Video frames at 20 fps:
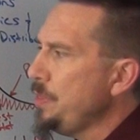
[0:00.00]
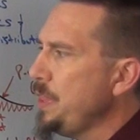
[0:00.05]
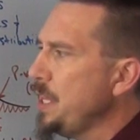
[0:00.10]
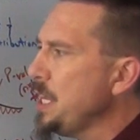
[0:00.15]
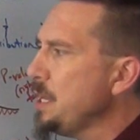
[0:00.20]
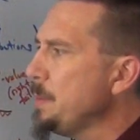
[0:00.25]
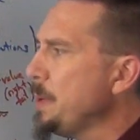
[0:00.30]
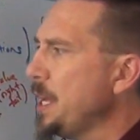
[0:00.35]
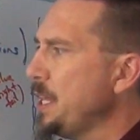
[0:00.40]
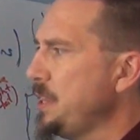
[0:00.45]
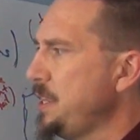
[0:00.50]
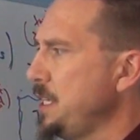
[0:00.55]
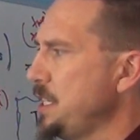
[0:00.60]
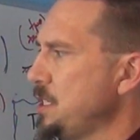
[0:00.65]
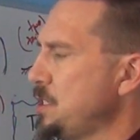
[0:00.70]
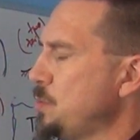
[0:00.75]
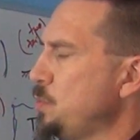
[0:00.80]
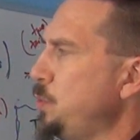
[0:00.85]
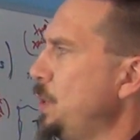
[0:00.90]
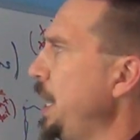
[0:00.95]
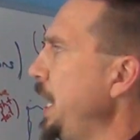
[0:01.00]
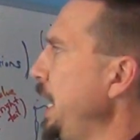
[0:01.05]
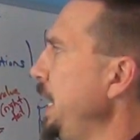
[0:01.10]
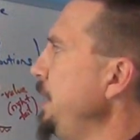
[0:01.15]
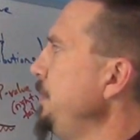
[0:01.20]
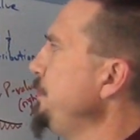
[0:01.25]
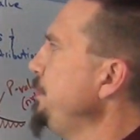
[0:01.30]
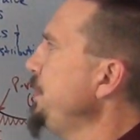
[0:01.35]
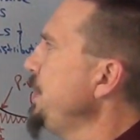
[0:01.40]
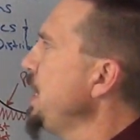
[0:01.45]
think about this
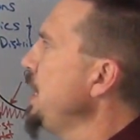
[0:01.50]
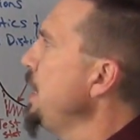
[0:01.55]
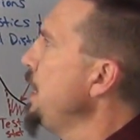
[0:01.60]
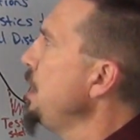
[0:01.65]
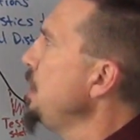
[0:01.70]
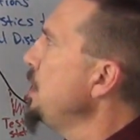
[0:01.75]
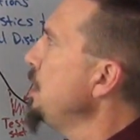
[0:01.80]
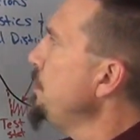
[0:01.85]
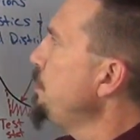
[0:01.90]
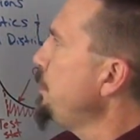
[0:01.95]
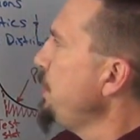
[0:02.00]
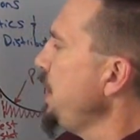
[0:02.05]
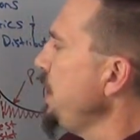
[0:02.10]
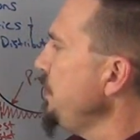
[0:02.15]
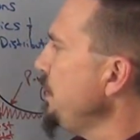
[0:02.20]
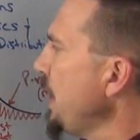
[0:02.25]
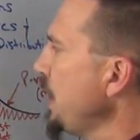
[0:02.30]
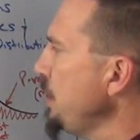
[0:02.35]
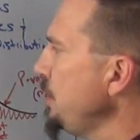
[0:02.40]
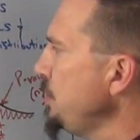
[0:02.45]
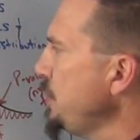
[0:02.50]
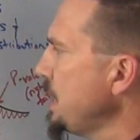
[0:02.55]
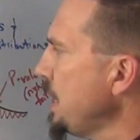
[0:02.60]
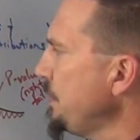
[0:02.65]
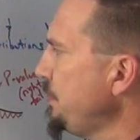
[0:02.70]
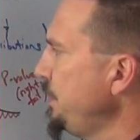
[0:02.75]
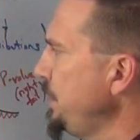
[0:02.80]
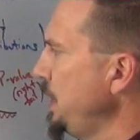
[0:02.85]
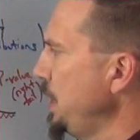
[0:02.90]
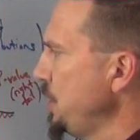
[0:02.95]
way. The p-value
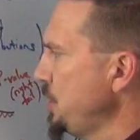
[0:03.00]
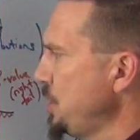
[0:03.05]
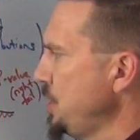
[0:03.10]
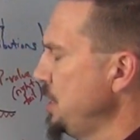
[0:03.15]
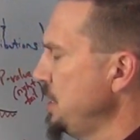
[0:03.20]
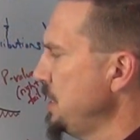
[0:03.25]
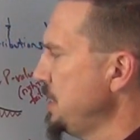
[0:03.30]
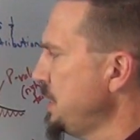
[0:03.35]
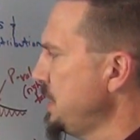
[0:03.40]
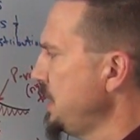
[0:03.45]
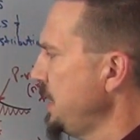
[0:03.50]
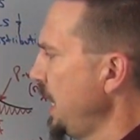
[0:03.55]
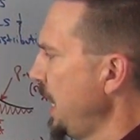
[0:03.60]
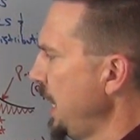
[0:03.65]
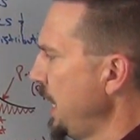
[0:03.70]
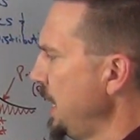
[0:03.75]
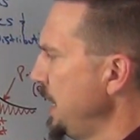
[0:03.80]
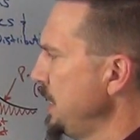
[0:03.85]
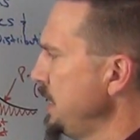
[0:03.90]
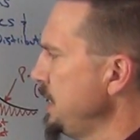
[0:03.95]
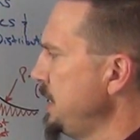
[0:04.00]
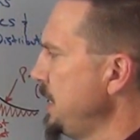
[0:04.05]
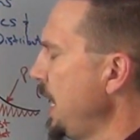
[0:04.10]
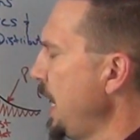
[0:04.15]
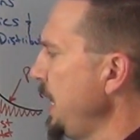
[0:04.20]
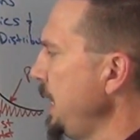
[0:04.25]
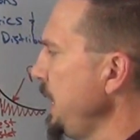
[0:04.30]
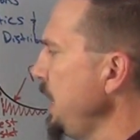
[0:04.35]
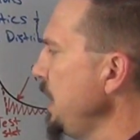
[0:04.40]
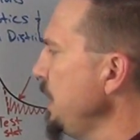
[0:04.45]
definition says
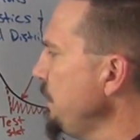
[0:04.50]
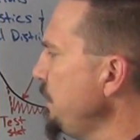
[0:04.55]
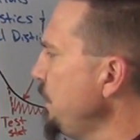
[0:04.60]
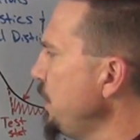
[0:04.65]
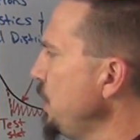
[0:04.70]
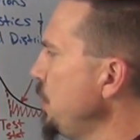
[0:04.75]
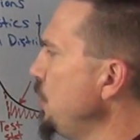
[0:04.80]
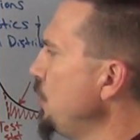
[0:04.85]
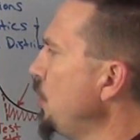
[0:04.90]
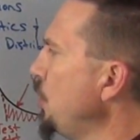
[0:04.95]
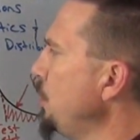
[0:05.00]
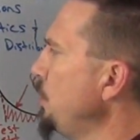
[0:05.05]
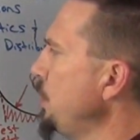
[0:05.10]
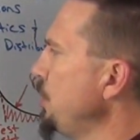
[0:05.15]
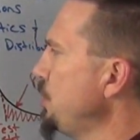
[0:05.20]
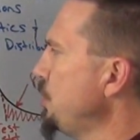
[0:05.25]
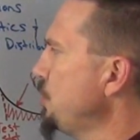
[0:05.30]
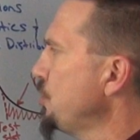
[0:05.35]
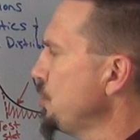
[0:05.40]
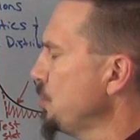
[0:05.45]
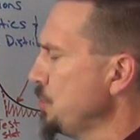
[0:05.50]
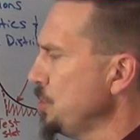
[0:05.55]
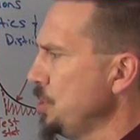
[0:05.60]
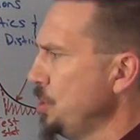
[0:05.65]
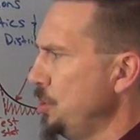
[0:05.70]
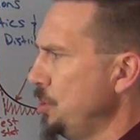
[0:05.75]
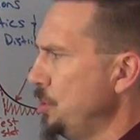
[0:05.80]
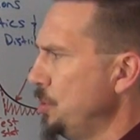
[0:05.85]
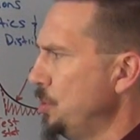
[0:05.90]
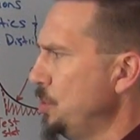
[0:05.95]
that if the null was
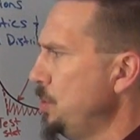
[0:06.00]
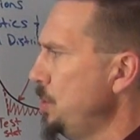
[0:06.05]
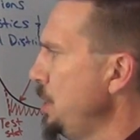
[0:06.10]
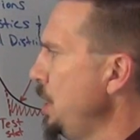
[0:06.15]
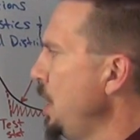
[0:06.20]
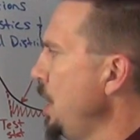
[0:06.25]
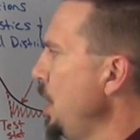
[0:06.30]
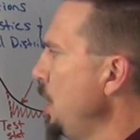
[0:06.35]
true,